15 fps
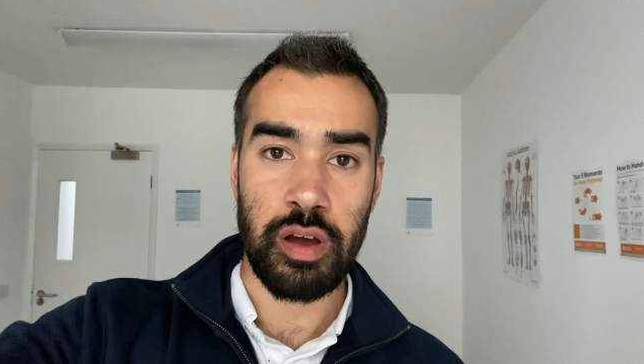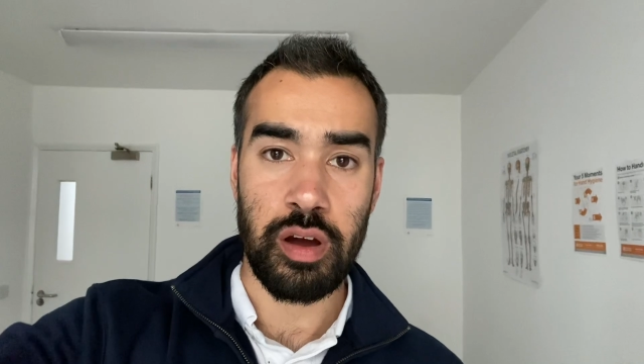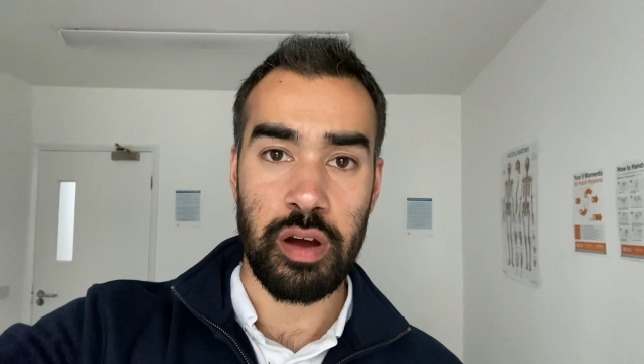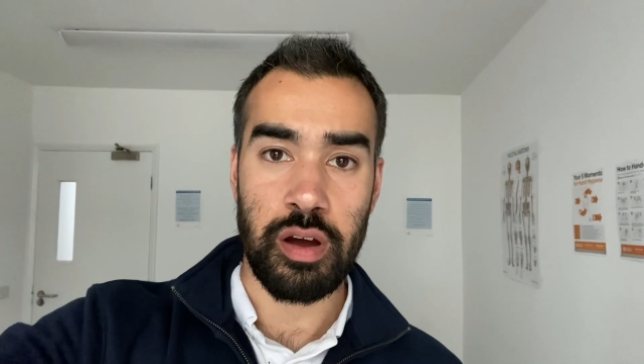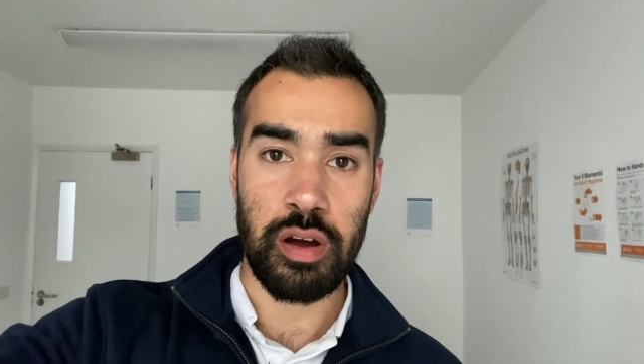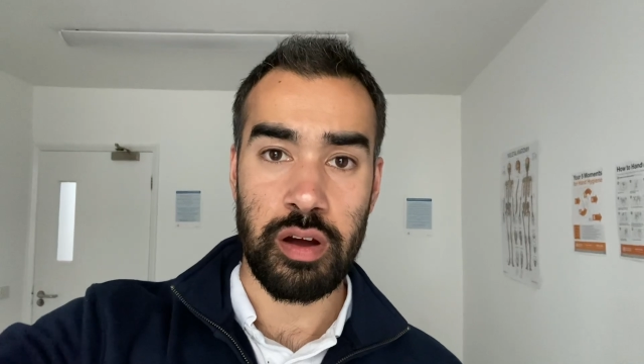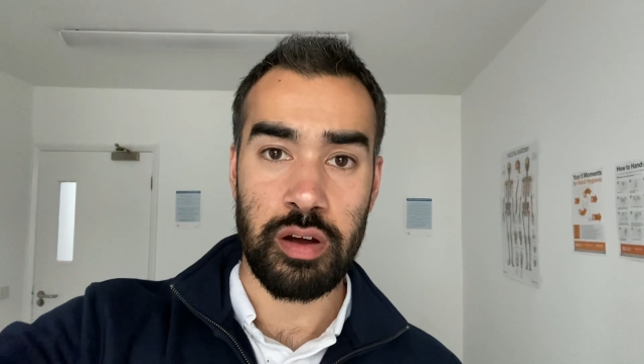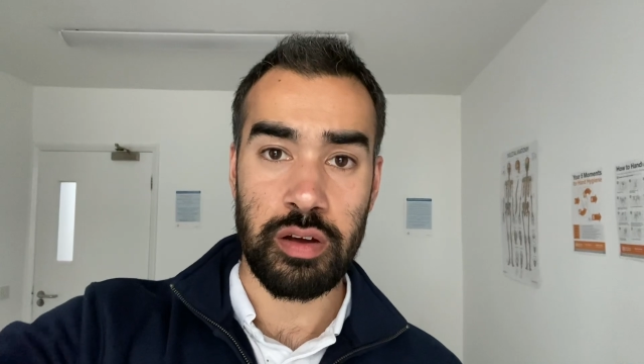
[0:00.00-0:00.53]

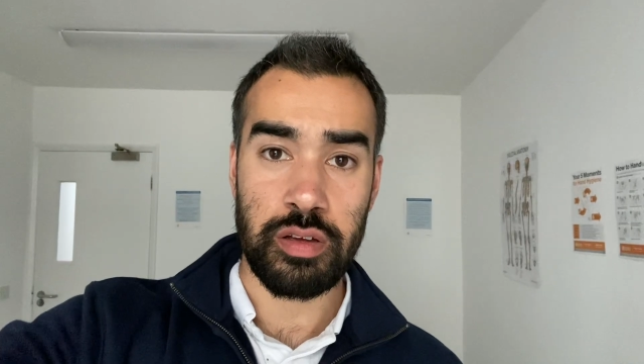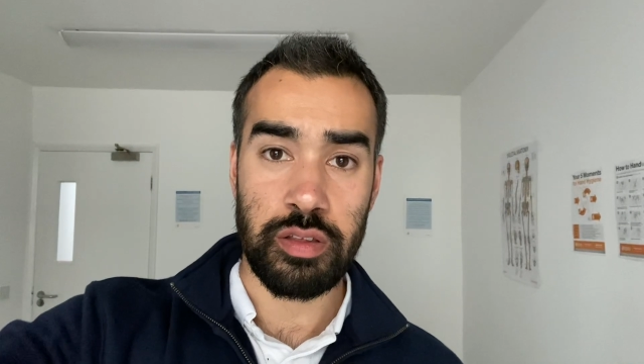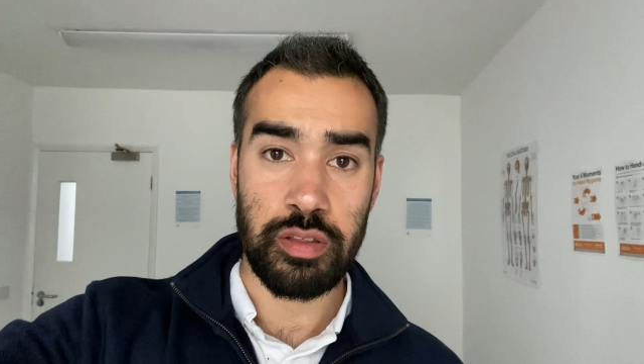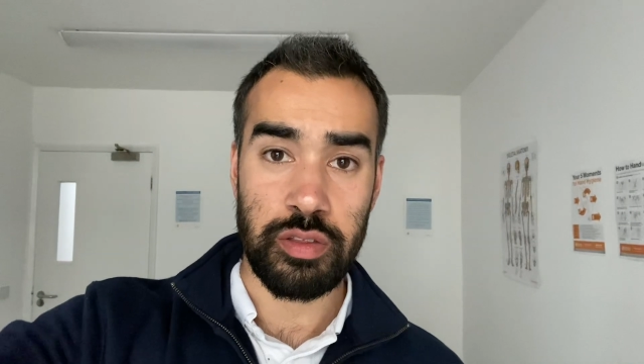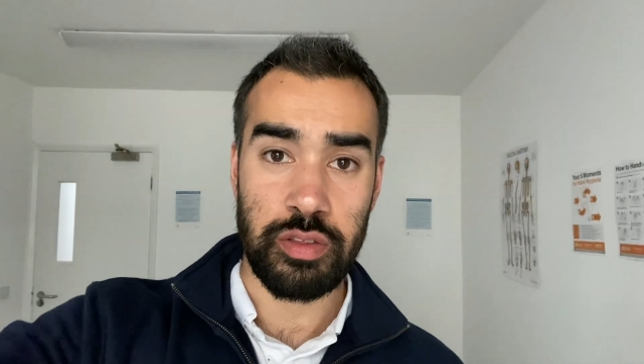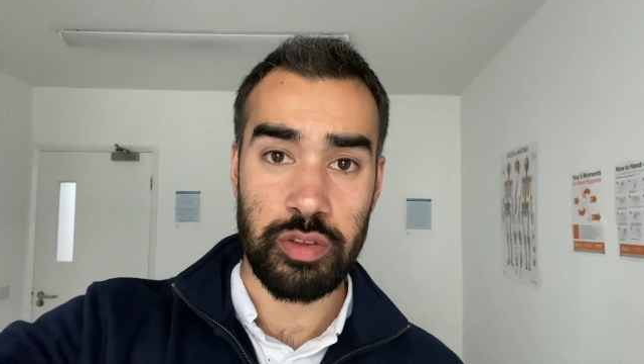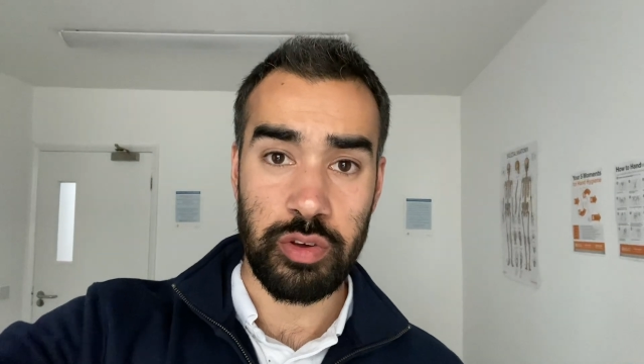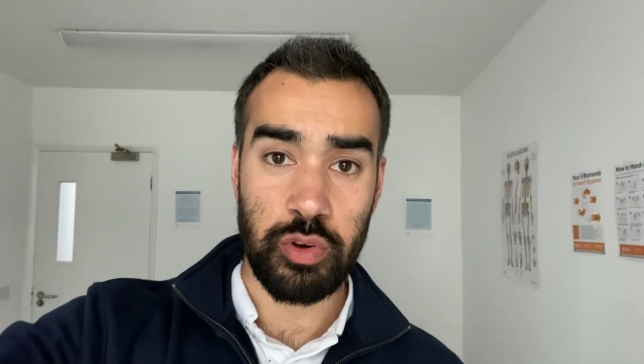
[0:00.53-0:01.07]

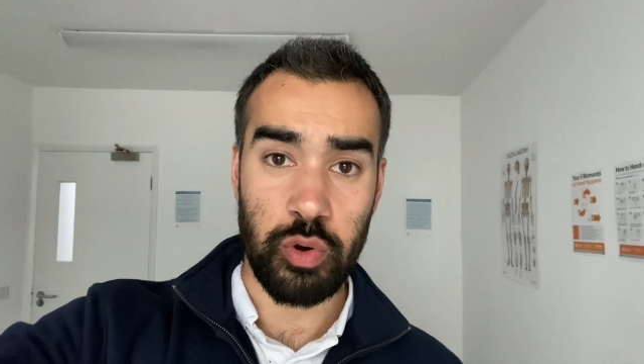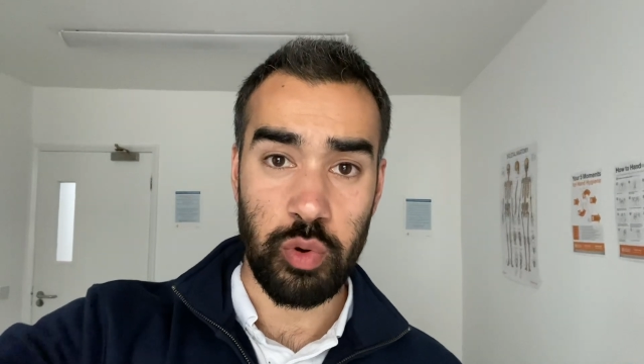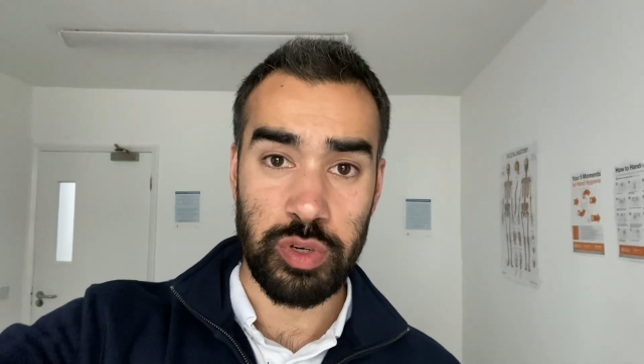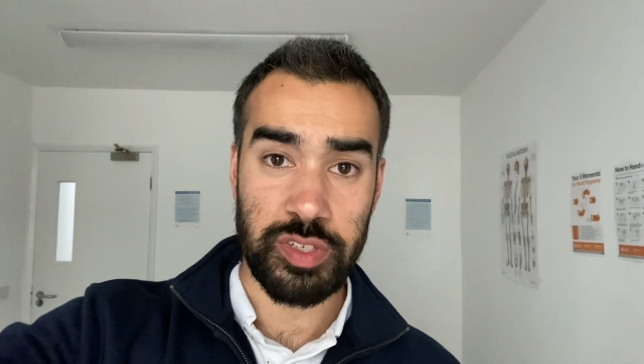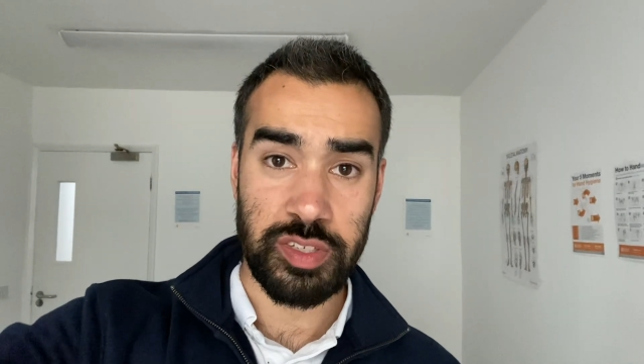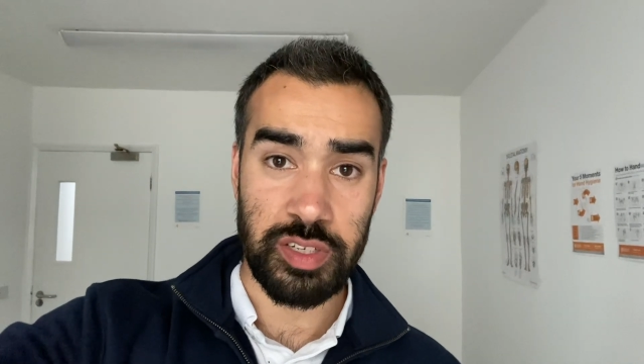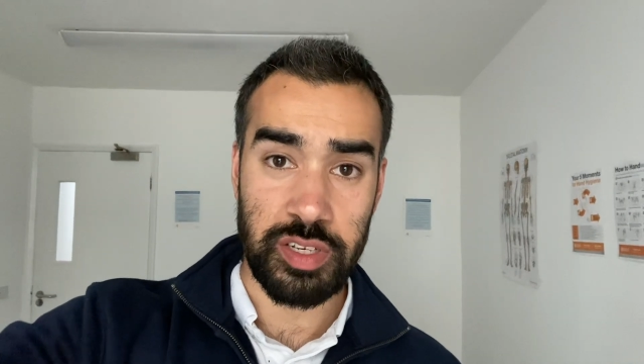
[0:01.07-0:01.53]
The course